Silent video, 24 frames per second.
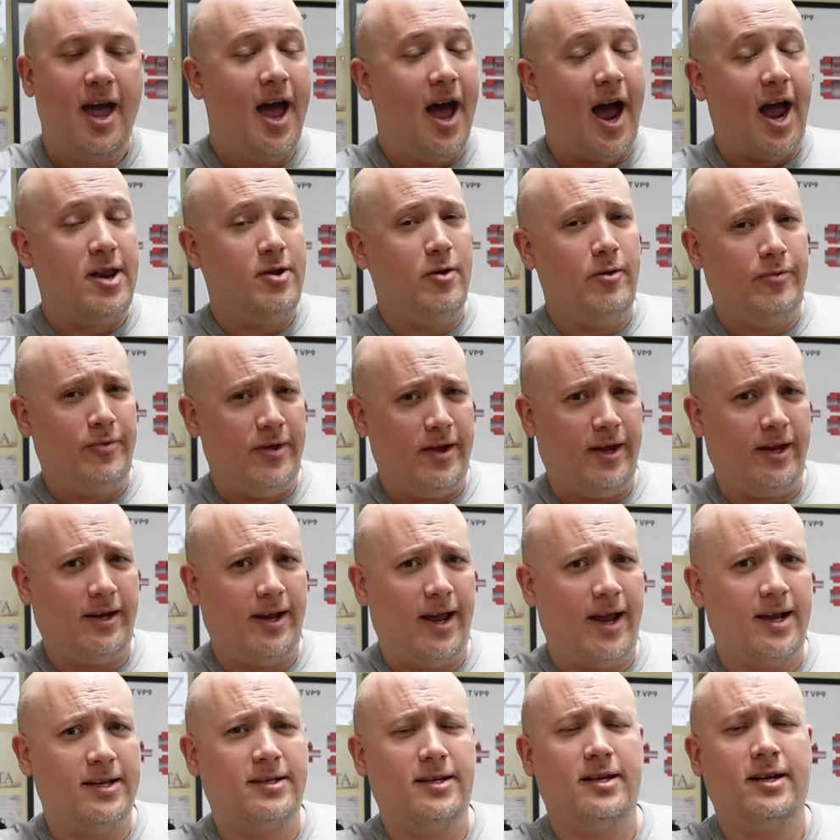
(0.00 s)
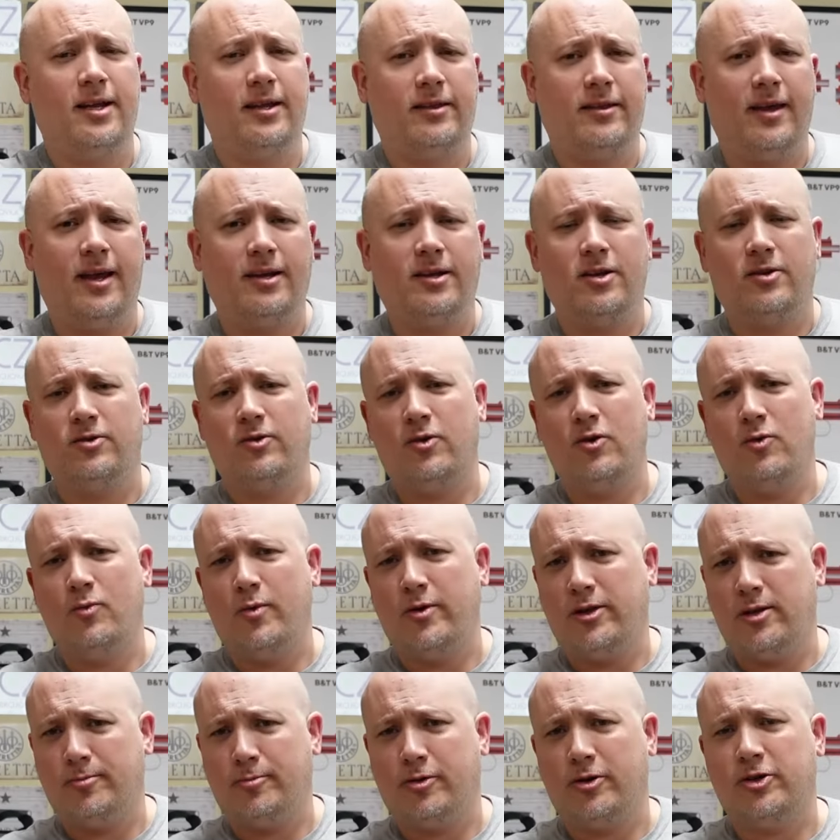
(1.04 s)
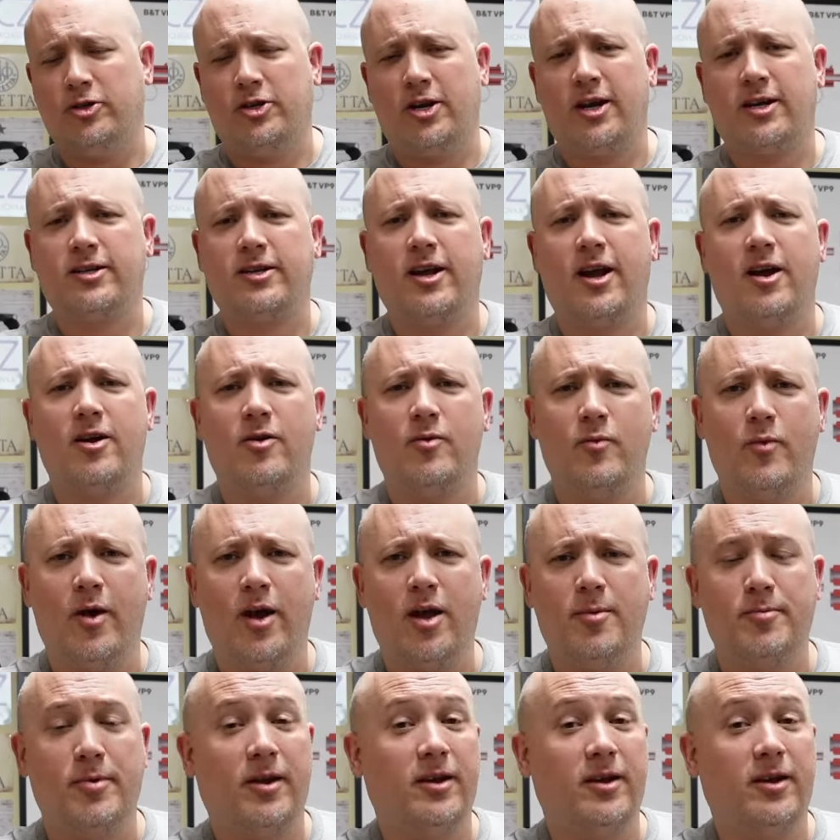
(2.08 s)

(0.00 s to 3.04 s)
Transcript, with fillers: I don't think it has anything to do with the projectile weight,